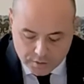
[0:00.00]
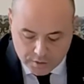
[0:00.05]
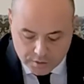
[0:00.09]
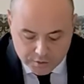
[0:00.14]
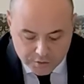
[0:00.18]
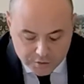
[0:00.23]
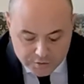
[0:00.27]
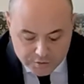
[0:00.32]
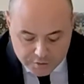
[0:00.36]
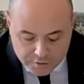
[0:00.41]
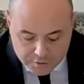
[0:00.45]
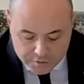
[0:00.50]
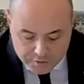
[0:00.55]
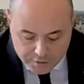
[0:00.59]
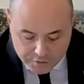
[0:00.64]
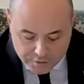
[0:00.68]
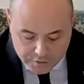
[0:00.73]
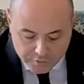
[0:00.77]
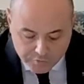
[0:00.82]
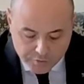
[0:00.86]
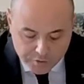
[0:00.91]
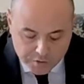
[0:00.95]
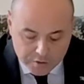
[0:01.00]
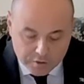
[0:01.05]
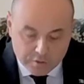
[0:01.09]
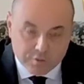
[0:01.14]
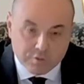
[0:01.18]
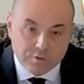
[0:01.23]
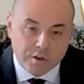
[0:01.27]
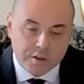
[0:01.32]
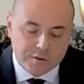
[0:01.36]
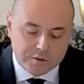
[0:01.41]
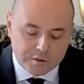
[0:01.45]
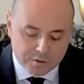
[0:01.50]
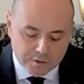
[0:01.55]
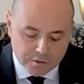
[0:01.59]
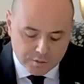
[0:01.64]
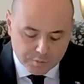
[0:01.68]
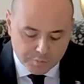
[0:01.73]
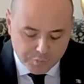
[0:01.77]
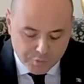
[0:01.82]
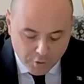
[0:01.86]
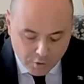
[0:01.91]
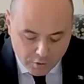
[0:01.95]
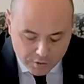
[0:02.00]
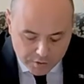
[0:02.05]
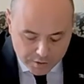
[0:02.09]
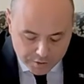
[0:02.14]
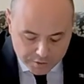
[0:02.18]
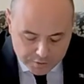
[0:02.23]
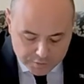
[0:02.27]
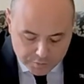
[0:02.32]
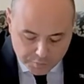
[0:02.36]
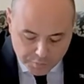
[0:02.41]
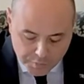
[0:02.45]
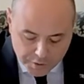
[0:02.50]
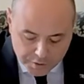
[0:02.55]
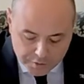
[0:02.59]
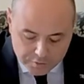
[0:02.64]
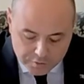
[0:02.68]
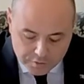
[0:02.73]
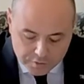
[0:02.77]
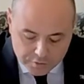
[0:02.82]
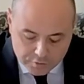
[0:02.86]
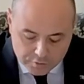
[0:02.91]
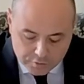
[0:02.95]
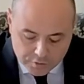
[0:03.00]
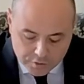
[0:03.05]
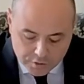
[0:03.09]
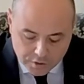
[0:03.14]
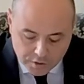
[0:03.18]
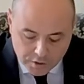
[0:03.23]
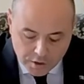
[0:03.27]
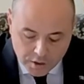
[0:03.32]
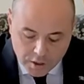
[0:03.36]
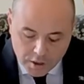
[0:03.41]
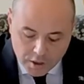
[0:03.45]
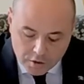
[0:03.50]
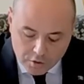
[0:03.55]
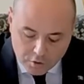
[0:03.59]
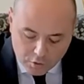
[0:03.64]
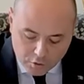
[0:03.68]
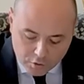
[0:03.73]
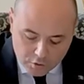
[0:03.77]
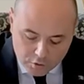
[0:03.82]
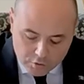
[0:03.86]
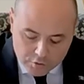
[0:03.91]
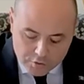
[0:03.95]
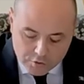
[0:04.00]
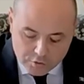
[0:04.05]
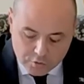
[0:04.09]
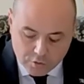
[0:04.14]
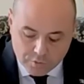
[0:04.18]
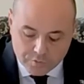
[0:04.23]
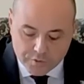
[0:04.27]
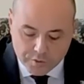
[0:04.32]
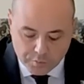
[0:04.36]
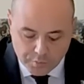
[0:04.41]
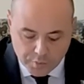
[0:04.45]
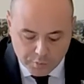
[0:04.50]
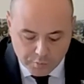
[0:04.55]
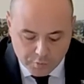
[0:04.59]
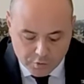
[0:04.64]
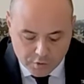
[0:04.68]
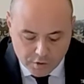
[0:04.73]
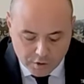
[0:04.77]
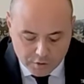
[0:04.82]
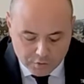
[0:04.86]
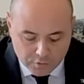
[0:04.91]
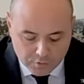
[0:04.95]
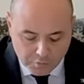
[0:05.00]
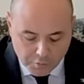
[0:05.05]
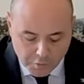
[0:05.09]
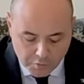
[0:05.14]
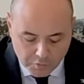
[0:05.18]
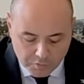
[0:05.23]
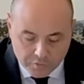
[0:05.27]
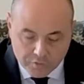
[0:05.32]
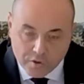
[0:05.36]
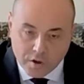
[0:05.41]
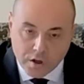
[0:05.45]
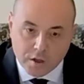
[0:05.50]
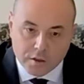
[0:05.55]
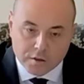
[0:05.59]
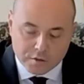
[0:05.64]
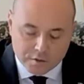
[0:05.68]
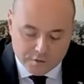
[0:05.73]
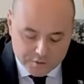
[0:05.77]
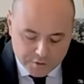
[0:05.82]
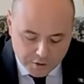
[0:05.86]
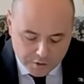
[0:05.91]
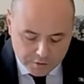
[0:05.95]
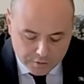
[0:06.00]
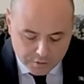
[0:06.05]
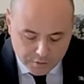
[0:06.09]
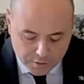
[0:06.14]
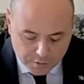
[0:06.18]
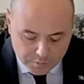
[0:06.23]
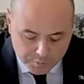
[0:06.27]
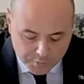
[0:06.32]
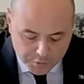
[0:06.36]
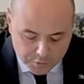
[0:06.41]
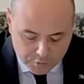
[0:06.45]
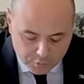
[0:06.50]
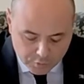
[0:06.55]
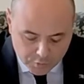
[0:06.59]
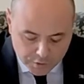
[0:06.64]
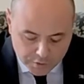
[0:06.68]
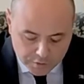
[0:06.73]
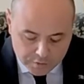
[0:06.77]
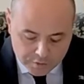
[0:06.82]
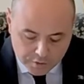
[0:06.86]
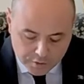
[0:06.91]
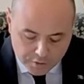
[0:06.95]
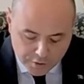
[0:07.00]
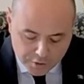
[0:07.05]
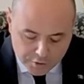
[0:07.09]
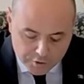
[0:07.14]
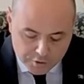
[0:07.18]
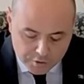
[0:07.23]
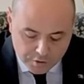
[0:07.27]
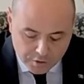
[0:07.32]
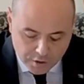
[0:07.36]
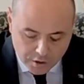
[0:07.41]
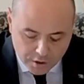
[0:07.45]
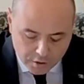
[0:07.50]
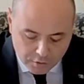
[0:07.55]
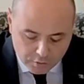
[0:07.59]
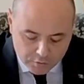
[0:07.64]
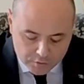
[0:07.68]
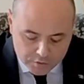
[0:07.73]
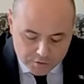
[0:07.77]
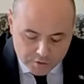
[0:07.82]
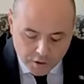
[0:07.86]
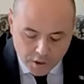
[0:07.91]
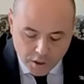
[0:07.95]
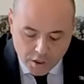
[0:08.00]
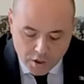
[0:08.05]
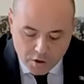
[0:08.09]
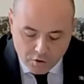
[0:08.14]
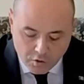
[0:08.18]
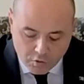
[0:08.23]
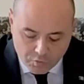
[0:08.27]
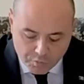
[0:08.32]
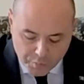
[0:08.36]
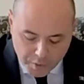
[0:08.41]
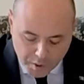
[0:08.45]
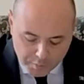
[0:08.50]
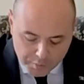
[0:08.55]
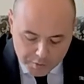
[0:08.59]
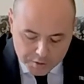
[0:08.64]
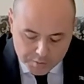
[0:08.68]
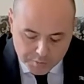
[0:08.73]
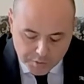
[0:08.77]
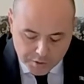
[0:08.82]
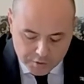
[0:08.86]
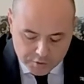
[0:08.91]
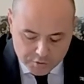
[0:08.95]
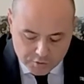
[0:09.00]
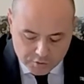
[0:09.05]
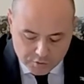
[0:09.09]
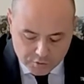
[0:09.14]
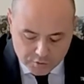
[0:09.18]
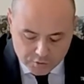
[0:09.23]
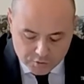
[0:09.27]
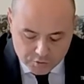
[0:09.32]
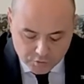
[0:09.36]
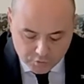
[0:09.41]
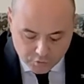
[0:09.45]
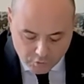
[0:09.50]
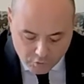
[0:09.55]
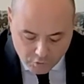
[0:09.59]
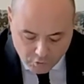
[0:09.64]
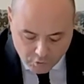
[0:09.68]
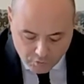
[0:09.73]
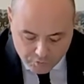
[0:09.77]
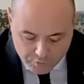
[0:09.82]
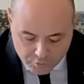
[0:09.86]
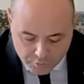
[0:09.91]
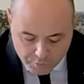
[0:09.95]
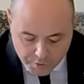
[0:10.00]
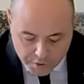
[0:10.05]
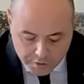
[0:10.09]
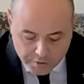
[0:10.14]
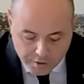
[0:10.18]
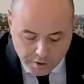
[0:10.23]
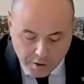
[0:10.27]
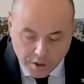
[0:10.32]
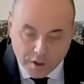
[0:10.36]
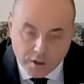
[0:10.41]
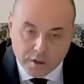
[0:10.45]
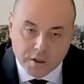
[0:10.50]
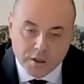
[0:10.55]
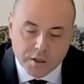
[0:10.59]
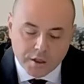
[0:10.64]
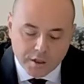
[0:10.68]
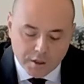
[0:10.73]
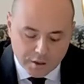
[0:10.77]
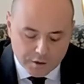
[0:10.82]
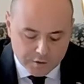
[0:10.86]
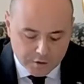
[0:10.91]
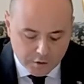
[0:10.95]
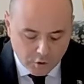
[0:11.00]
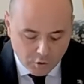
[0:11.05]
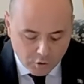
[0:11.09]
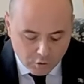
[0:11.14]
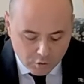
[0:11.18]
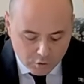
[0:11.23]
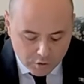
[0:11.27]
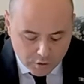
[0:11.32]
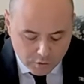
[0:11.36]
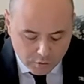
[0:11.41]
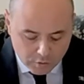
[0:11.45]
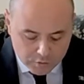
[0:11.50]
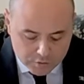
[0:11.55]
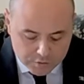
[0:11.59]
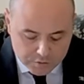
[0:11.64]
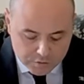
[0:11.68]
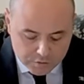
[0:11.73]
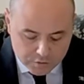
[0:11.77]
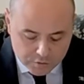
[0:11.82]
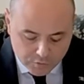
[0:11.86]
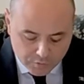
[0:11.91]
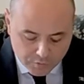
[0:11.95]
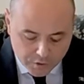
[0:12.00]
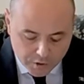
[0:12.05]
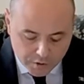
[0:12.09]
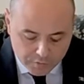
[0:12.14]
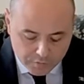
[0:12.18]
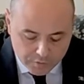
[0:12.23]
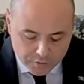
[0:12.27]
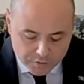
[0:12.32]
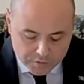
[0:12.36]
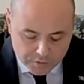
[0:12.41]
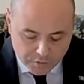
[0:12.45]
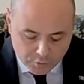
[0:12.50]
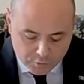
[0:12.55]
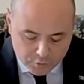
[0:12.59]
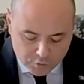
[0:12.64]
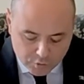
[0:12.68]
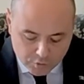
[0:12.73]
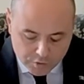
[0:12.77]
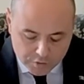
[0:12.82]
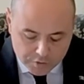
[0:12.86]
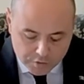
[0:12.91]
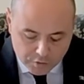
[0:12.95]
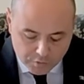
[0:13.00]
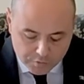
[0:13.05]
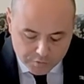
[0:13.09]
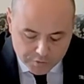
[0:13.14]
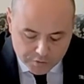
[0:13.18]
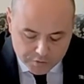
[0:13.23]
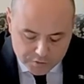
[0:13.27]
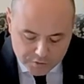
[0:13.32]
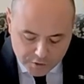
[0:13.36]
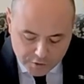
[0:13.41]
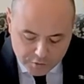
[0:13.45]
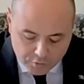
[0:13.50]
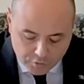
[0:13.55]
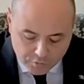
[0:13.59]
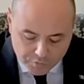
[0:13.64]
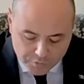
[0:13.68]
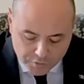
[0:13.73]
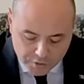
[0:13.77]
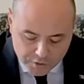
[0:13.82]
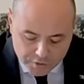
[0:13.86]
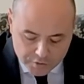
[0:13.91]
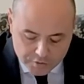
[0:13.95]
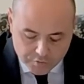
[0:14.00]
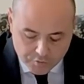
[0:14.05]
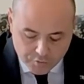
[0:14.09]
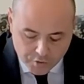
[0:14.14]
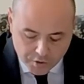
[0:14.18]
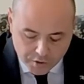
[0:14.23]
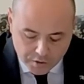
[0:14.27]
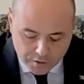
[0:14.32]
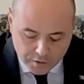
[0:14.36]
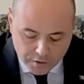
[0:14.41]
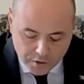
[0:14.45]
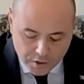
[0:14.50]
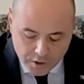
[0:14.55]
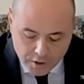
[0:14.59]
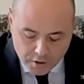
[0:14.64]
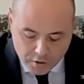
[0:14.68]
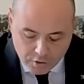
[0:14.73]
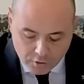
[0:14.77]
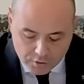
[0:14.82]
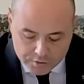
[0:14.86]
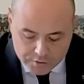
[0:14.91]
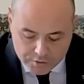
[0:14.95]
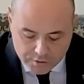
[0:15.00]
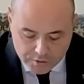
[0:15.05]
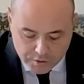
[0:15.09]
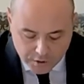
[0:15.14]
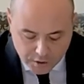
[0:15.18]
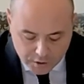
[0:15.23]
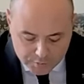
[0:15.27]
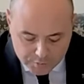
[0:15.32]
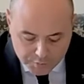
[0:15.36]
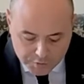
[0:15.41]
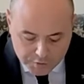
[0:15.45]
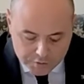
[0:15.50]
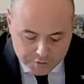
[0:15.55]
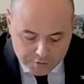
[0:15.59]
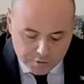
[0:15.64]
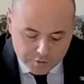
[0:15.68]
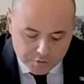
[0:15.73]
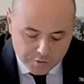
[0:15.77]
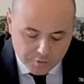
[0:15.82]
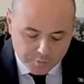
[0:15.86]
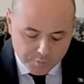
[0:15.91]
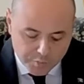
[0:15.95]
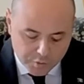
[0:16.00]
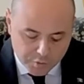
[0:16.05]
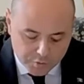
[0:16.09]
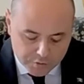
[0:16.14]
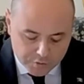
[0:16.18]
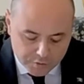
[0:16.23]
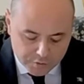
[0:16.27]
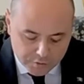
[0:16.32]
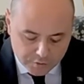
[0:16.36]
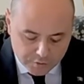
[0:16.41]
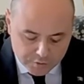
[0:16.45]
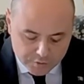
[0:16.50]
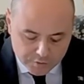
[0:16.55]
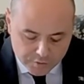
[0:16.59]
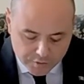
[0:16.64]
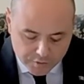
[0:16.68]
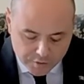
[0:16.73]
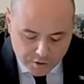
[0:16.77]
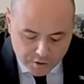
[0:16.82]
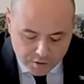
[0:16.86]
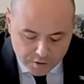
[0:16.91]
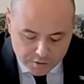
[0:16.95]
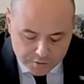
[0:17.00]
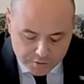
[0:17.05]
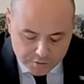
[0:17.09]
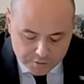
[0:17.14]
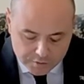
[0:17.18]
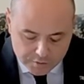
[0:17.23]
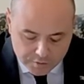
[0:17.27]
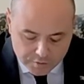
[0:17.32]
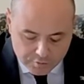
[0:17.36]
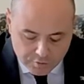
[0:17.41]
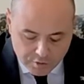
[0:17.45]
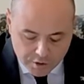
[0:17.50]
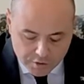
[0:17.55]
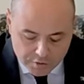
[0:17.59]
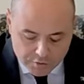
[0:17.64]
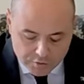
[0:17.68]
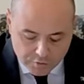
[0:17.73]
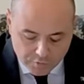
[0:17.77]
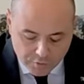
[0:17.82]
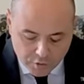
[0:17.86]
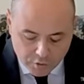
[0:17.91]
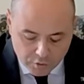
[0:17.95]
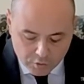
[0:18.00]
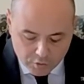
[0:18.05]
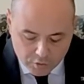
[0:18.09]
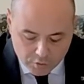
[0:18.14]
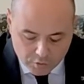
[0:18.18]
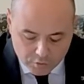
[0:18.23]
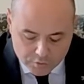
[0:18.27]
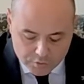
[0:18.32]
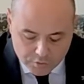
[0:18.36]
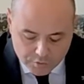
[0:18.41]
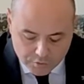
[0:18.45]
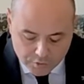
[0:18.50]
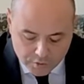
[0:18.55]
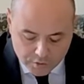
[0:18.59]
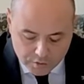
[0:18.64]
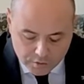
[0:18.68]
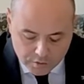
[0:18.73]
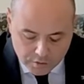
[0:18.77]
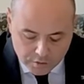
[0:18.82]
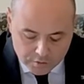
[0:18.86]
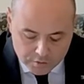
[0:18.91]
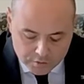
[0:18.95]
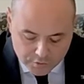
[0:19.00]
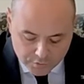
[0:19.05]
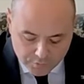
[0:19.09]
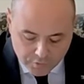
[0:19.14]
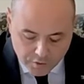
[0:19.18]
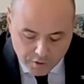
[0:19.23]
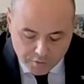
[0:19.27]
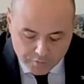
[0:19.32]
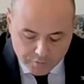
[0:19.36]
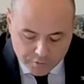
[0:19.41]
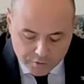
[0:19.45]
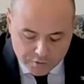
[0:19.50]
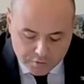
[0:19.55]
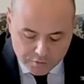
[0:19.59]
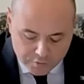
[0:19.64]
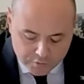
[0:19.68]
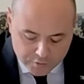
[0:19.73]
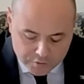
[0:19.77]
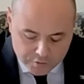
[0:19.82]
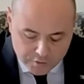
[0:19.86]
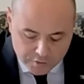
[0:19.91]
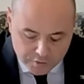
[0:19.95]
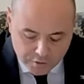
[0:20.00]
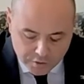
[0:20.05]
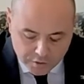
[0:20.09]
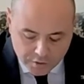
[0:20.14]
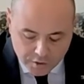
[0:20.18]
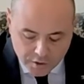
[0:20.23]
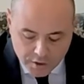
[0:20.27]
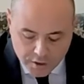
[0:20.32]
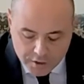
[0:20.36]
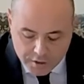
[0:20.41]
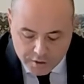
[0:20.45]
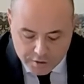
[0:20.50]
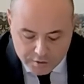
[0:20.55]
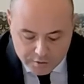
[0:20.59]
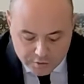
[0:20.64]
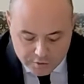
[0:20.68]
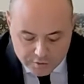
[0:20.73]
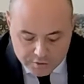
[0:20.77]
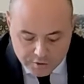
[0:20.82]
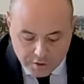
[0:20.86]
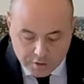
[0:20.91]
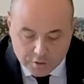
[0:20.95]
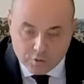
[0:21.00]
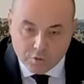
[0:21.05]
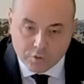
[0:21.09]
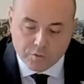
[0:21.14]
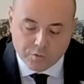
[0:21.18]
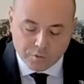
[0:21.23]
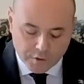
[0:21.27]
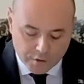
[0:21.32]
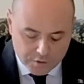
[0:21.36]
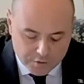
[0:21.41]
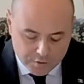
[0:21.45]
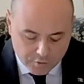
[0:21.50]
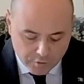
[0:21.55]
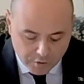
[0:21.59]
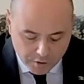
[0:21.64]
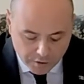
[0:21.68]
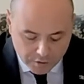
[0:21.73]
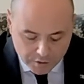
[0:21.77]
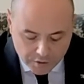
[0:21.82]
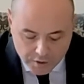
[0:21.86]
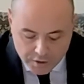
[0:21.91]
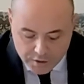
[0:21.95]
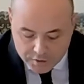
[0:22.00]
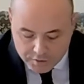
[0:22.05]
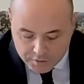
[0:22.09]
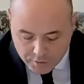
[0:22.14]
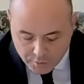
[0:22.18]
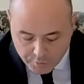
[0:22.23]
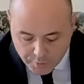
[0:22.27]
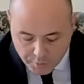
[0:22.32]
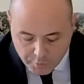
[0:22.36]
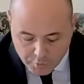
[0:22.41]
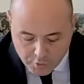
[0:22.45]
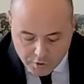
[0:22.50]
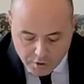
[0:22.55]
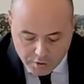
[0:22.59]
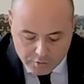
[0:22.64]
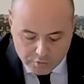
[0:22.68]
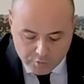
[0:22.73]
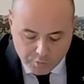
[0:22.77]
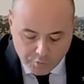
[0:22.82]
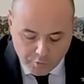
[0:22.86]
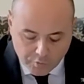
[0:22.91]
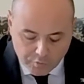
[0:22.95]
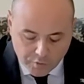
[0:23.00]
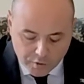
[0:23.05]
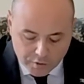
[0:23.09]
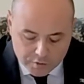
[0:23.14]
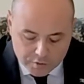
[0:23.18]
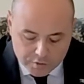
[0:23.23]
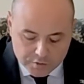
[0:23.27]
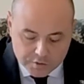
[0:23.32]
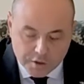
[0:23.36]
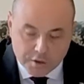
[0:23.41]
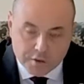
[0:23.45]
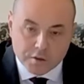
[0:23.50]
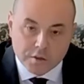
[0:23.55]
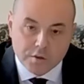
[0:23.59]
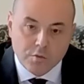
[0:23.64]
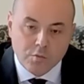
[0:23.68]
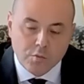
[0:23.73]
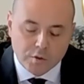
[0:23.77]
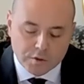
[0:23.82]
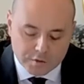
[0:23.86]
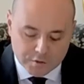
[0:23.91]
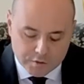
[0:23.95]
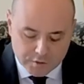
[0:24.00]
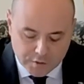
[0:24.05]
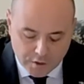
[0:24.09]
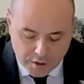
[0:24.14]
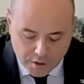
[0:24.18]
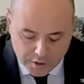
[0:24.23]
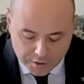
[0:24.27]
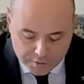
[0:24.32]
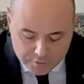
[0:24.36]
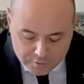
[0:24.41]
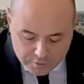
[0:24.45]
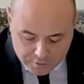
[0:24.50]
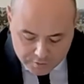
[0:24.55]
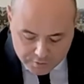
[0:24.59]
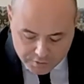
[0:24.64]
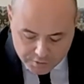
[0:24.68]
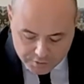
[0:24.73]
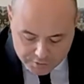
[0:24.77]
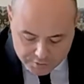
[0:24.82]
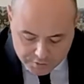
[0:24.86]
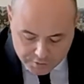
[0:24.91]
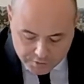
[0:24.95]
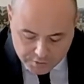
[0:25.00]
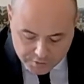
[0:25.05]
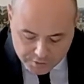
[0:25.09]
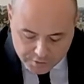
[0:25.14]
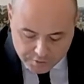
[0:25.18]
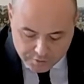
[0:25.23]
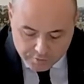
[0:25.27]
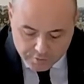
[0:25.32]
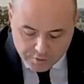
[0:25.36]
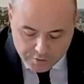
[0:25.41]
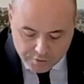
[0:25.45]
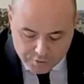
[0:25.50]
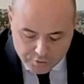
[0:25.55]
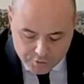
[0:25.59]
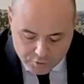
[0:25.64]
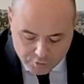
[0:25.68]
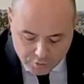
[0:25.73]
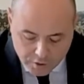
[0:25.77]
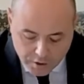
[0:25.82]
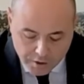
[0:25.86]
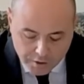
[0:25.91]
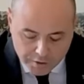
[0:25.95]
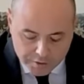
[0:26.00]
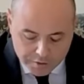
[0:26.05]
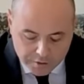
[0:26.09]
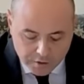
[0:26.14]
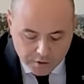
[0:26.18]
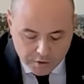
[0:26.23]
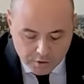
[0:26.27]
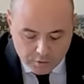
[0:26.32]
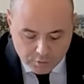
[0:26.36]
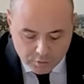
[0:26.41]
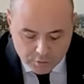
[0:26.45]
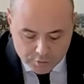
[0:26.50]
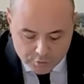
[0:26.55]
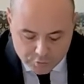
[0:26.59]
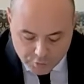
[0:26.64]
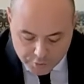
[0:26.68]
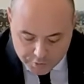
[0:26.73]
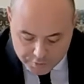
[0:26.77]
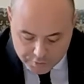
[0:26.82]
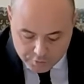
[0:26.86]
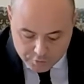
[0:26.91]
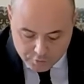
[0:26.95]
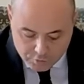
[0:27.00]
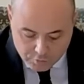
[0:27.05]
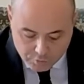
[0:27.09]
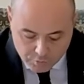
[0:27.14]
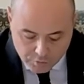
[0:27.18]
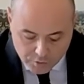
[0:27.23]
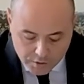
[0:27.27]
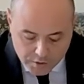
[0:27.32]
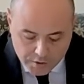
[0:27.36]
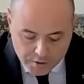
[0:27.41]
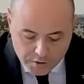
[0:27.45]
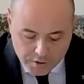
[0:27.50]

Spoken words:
is the significant recent progress made into the conclusion of the Memorandum of Understanding between the National House of Public Pensions of Romania and the Holocaust Survivors Authority of the State of Israel on the administrative procedures regarding the rights of Holocaust survivors residing in the State of Israel. The Memorandum of Understanding was signed this year in July on 22.